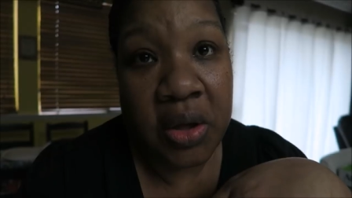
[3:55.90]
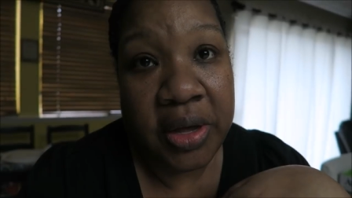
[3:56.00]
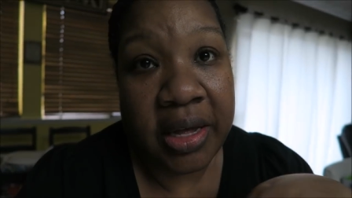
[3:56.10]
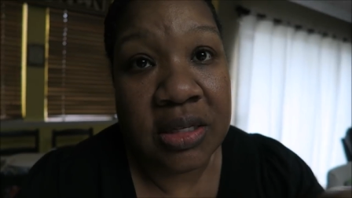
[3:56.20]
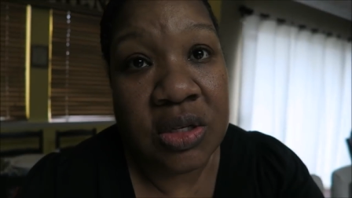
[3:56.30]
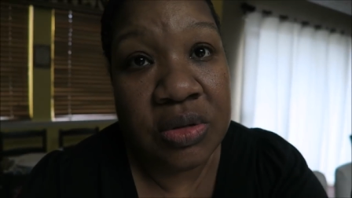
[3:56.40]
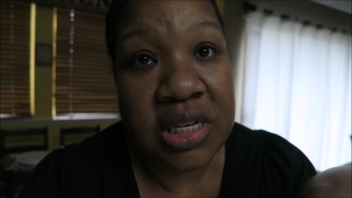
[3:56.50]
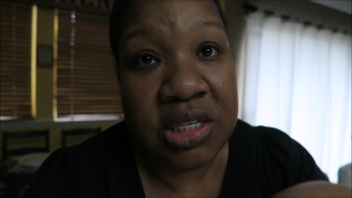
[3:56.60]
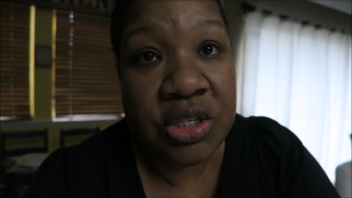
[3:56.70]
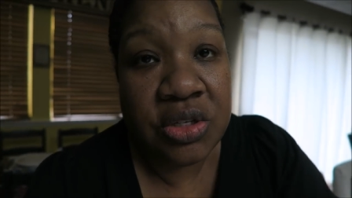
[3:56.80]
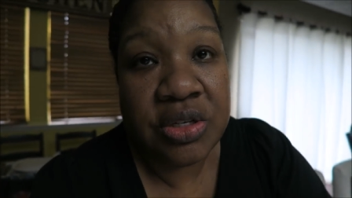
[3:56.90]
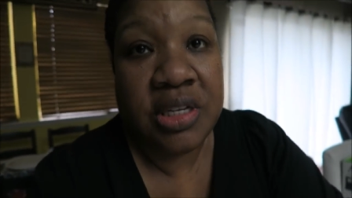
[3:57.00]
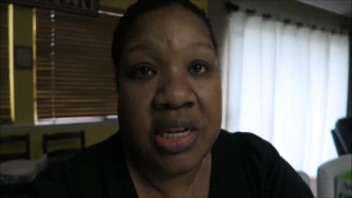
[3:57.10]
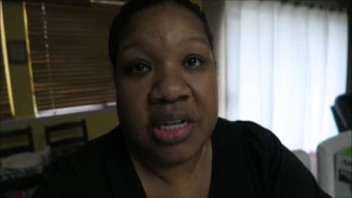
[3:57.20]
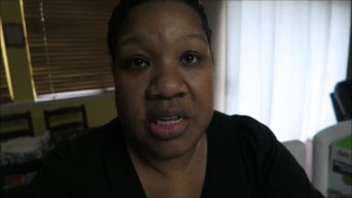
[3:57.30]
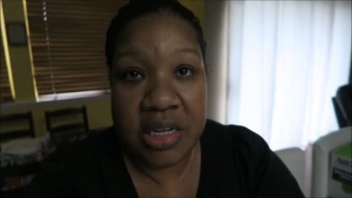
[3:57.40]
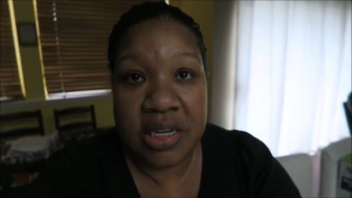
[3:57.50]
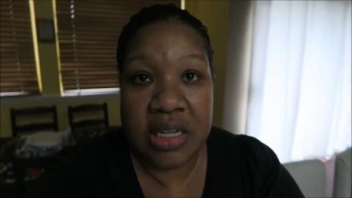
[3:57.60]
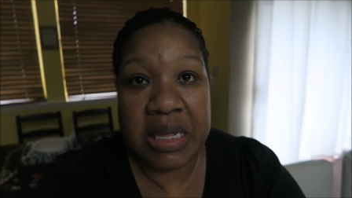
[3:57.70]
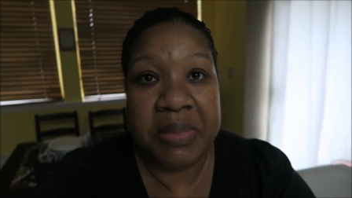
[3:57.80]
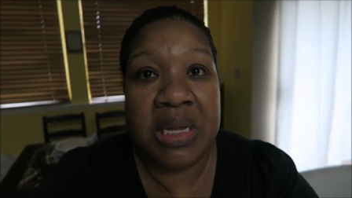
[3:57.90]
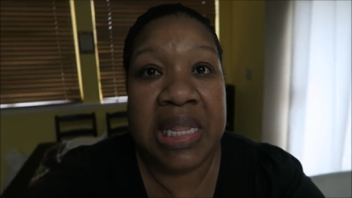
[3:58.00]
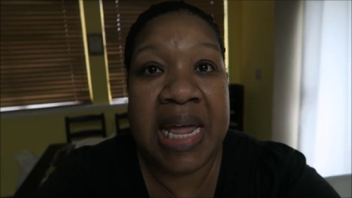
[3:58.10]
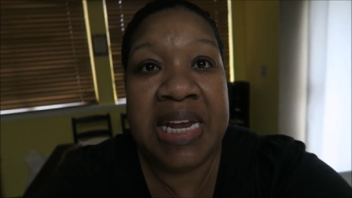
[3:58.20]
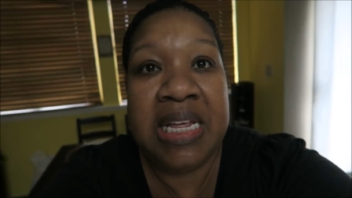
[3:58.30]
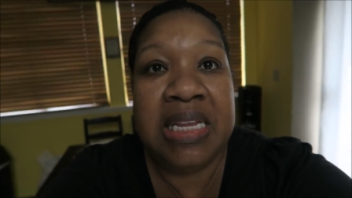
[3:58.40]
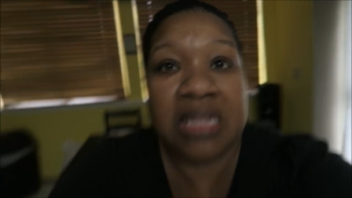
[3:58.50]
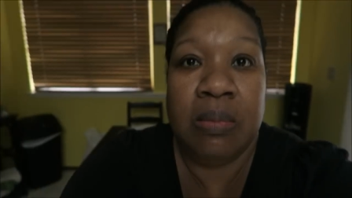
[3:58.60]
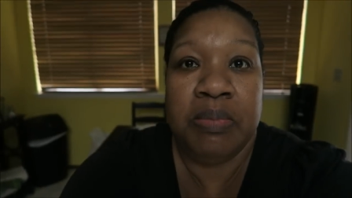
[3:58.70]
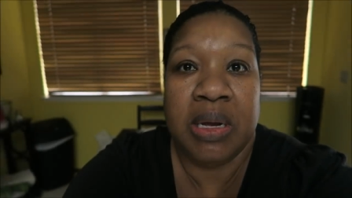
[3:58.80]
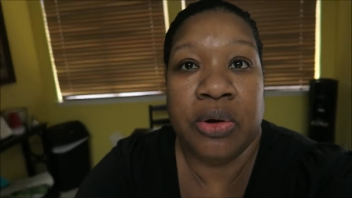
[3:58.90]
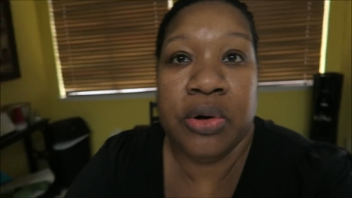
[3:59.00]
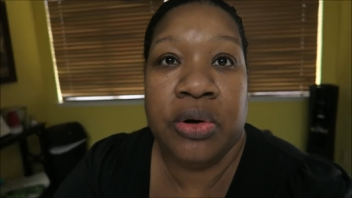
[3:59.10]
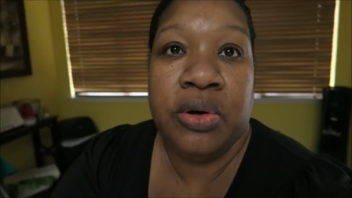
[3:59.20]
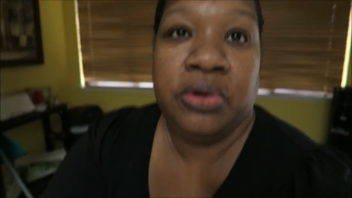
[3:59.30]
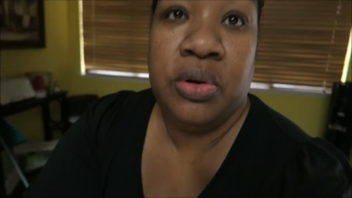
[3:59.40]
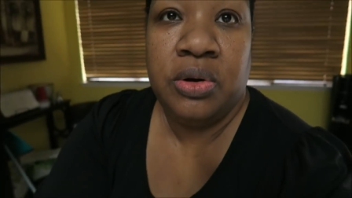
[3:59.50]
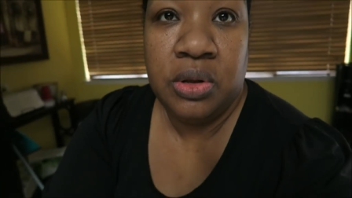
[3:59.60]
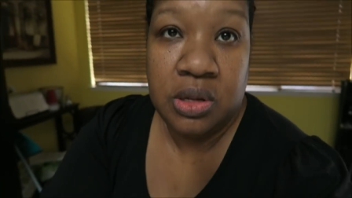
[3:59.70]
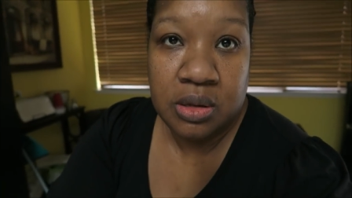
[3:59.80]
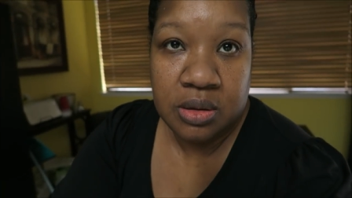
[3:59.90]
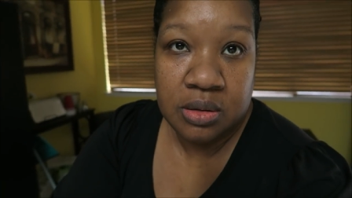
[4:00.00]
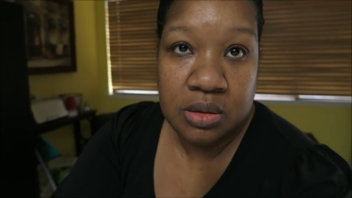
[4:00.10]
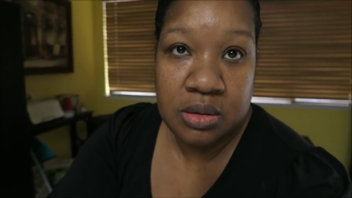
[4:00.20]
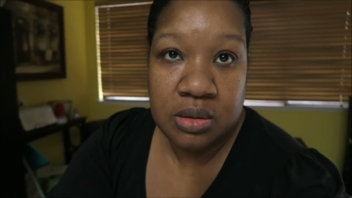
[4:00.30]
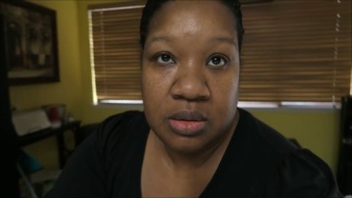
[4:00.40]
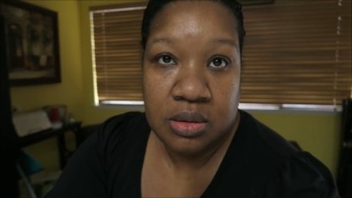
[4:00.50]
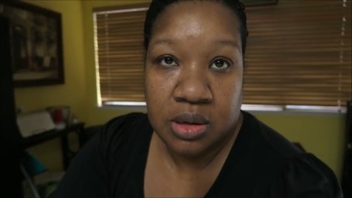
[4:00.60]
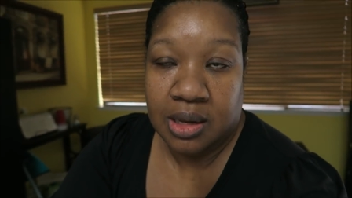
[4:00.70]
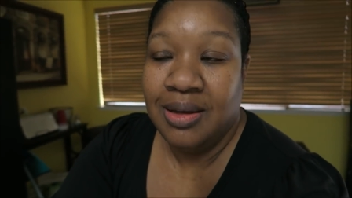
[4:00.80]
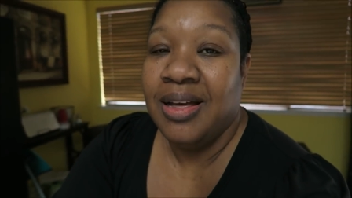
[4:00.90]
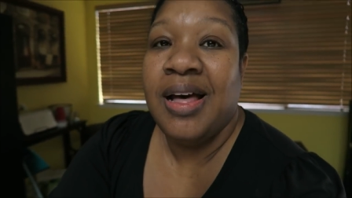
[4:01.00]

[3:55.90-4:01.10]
Okay, so dishes are done. Come on, lighting, get better. Okay,